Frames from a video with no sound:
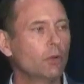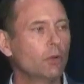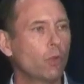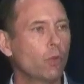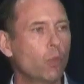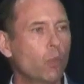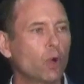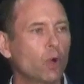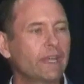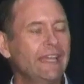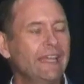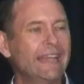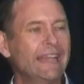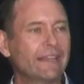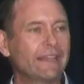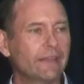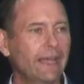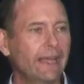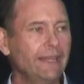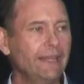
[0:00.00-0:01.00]
working at
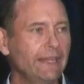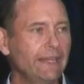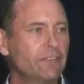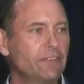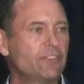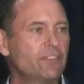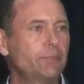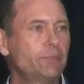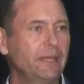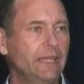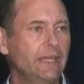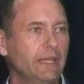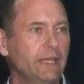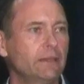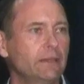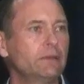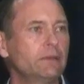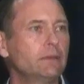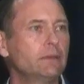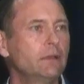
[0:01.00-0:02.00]
lightning speed
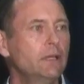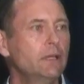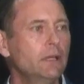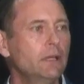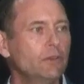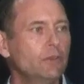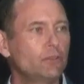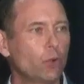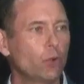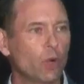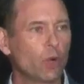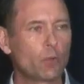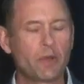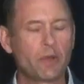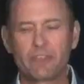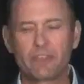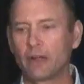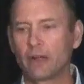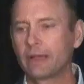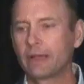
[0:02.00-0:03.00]
to work with
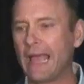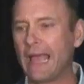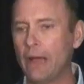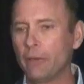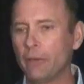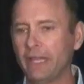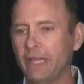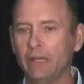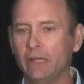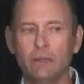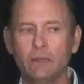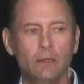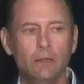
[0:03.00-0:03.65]
our county,